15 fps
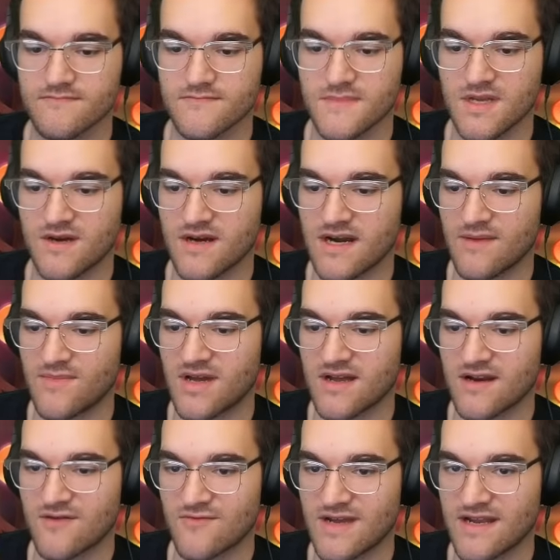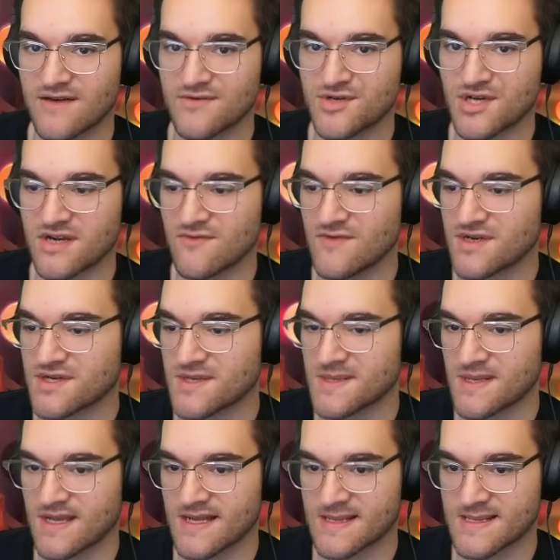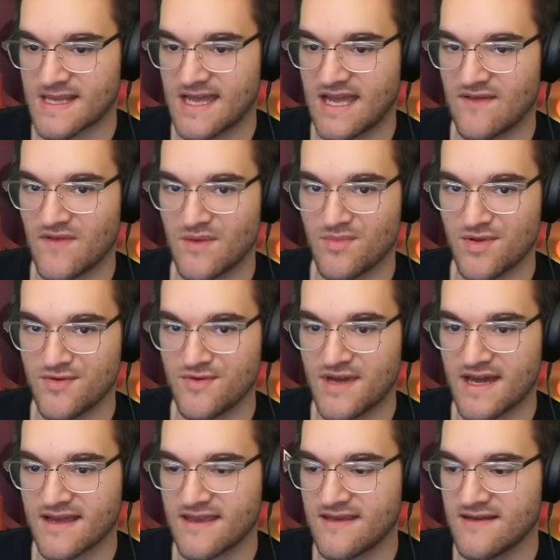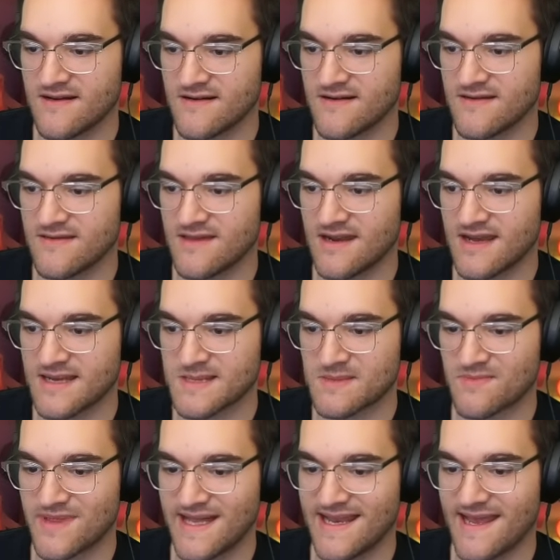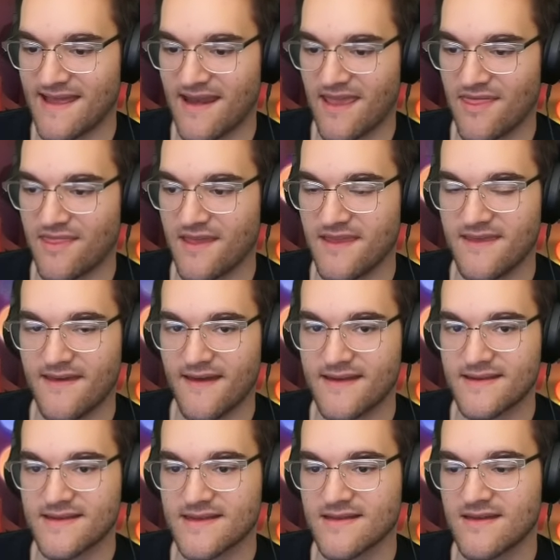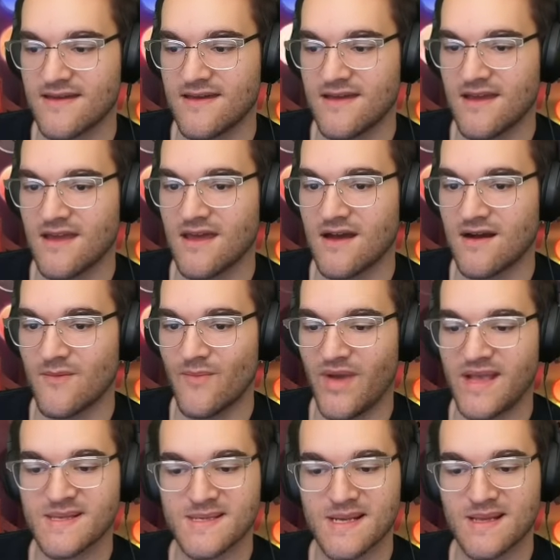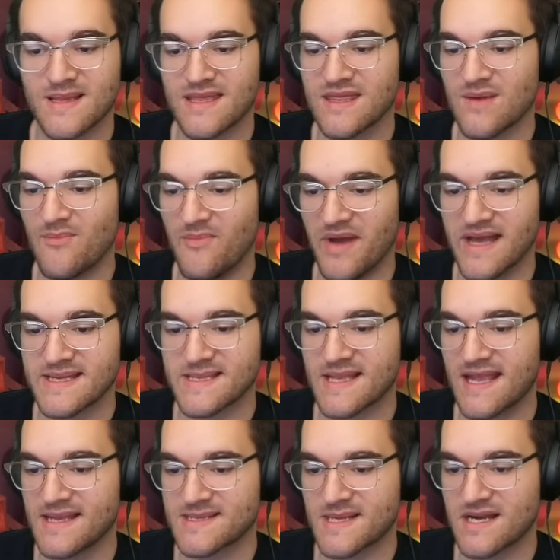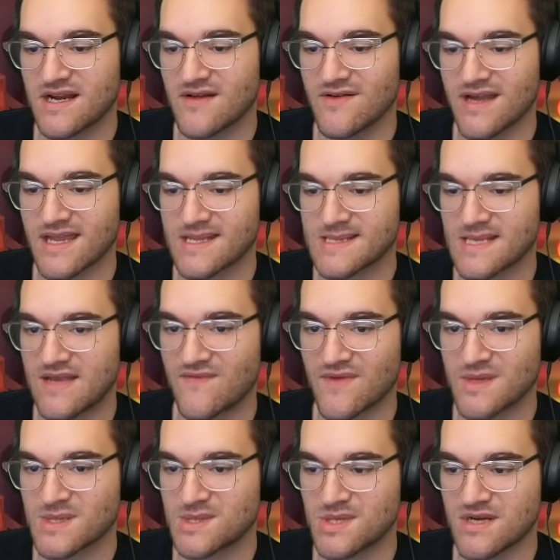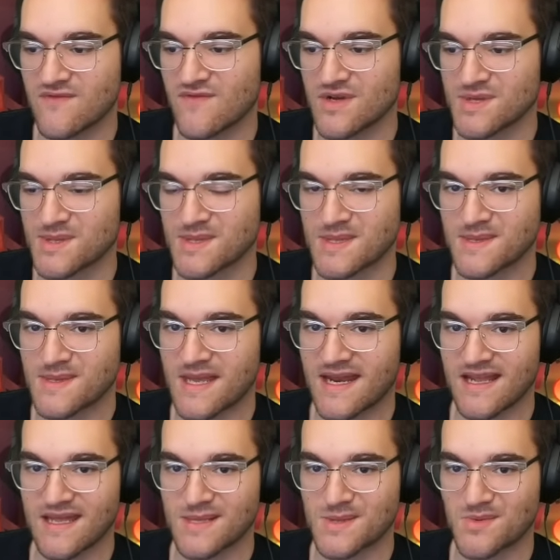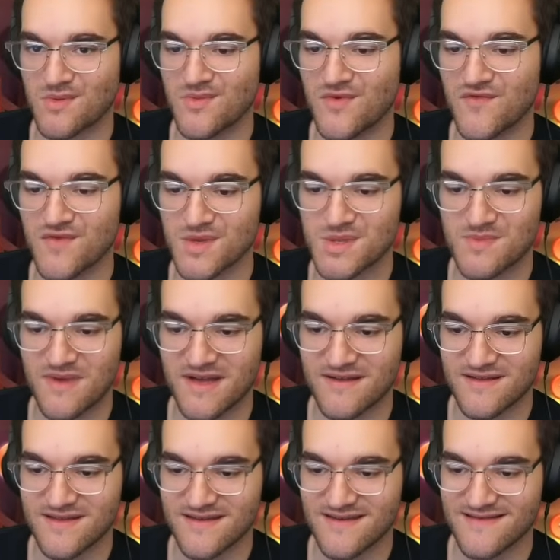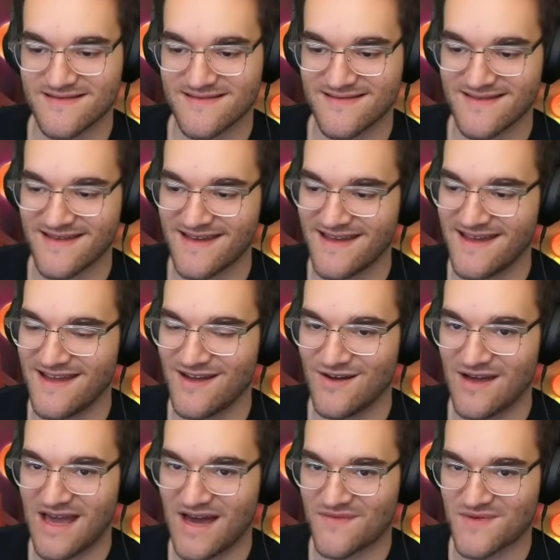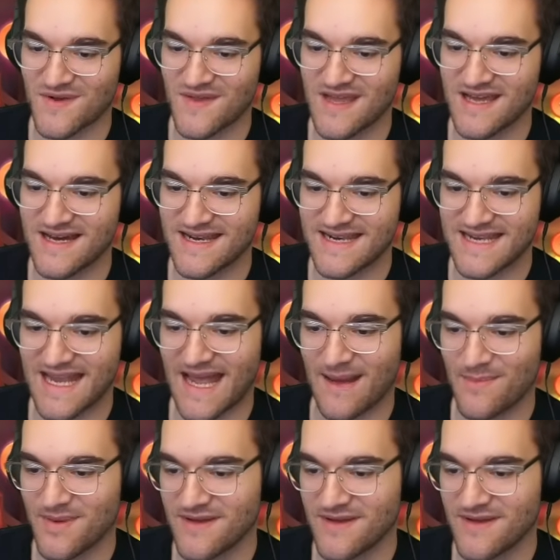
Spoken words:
Alright, I'm not going to run out Djinn of Wishes against a heavy blue deck here that hasn't played anything yet. Basically, the best case scenario I could see for this Djinn of Wishes is that it gets removal spelled after they untap.